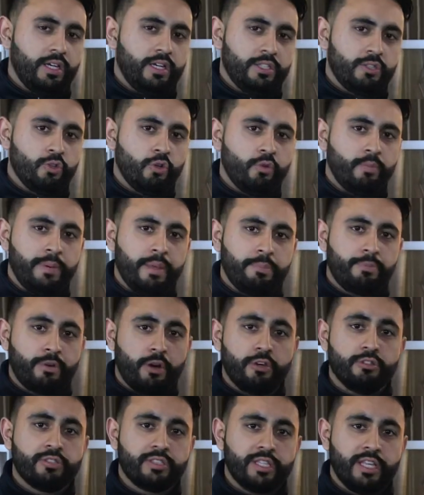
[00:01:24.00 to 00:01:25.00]
it's all being
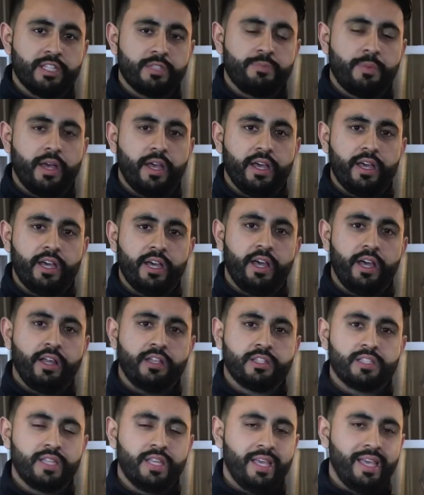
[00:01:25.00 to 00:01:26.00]
processed by a
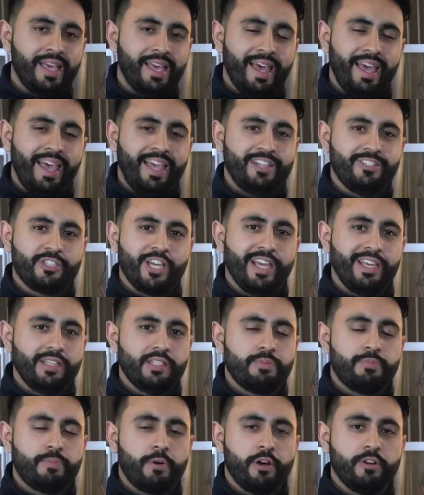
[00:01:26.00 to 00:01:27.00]
Hertz
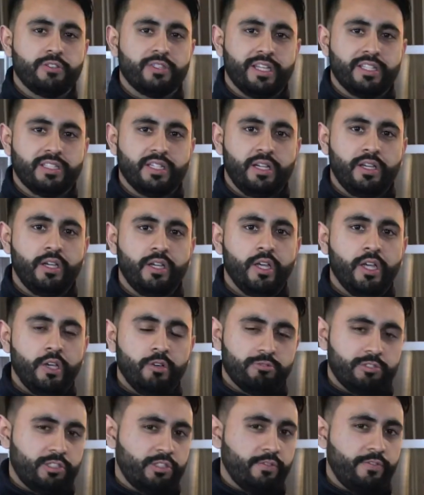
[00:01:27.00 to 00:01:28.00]
H8 processor,
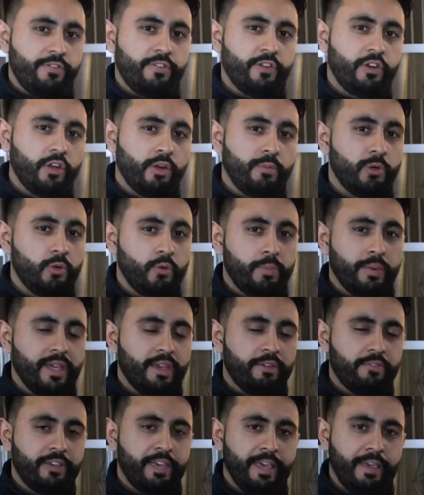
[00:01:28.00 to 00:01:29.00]
which is a phenomenal bit
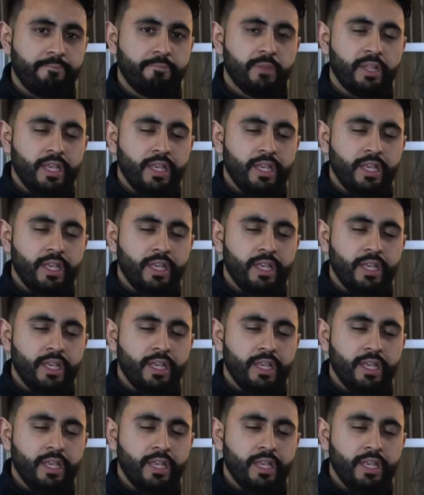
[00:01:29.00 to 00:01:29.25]
of kit.